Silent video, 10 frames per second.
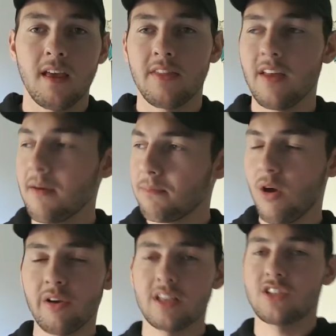That
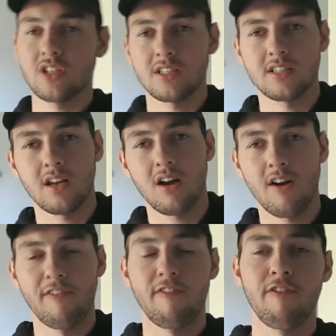bloke is just
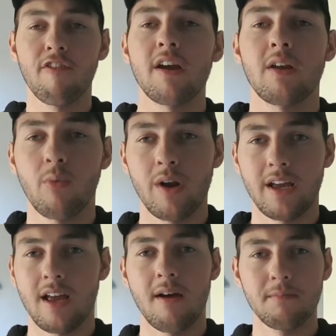a freak when
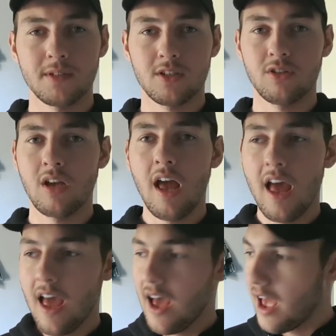it comes to
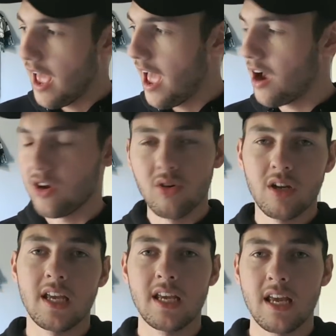how good
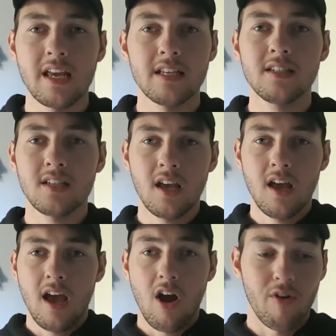he is
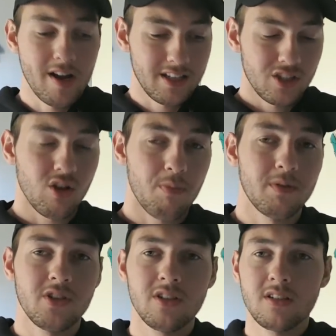around the
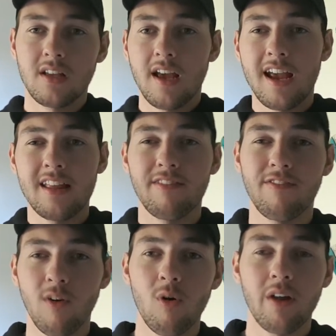stoppages in the
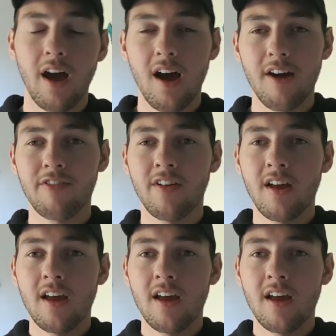forward half.